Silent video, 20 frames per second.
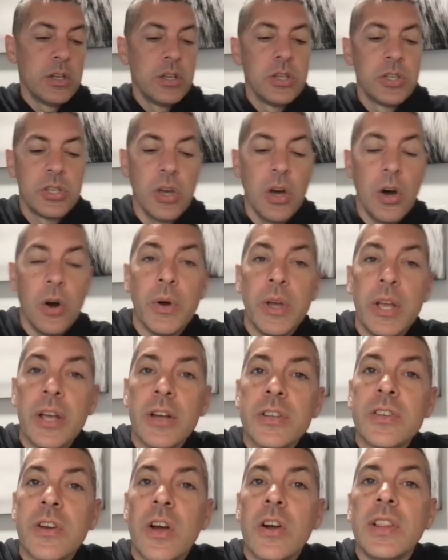So
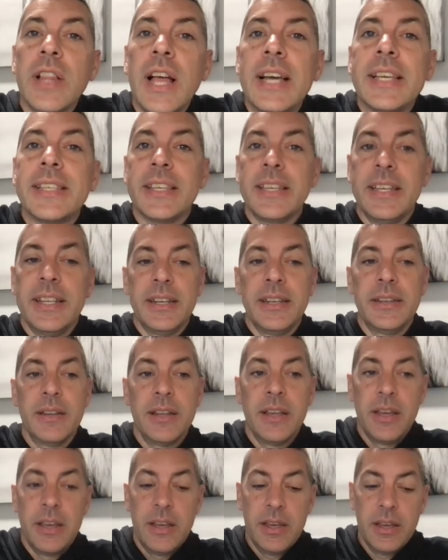here's our lesson.
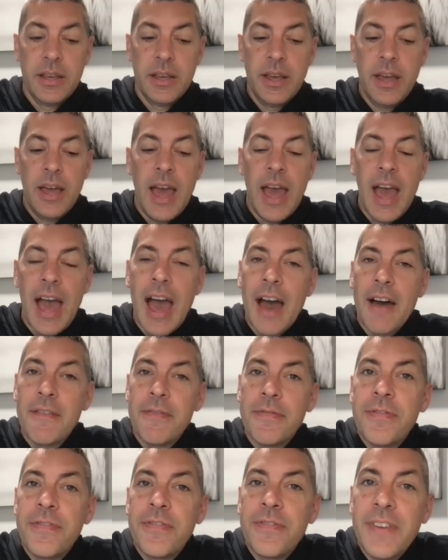Have
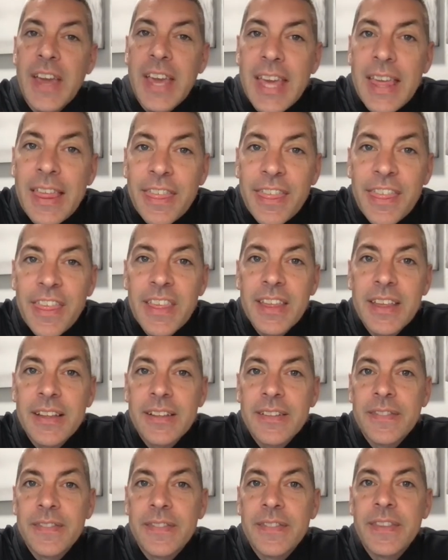faith.
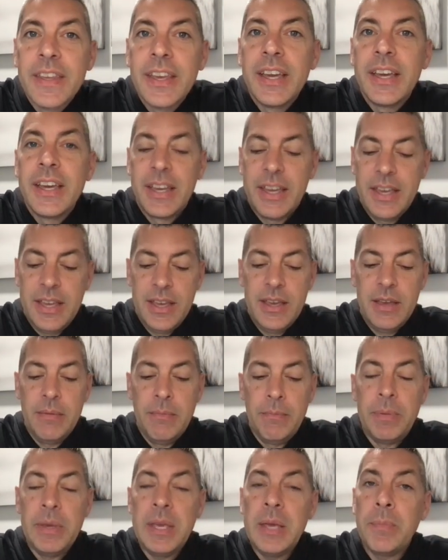
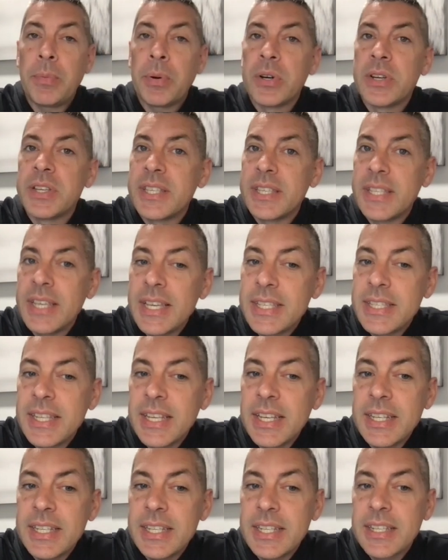Be
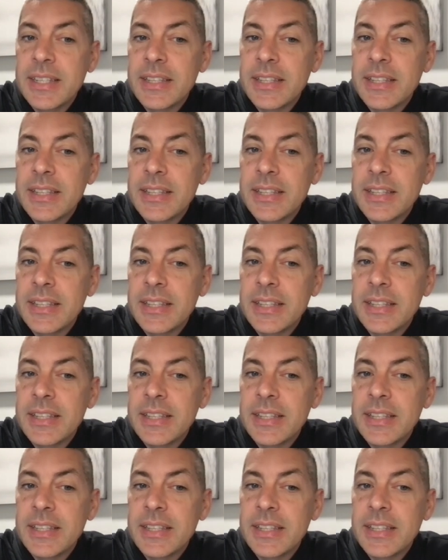persistent.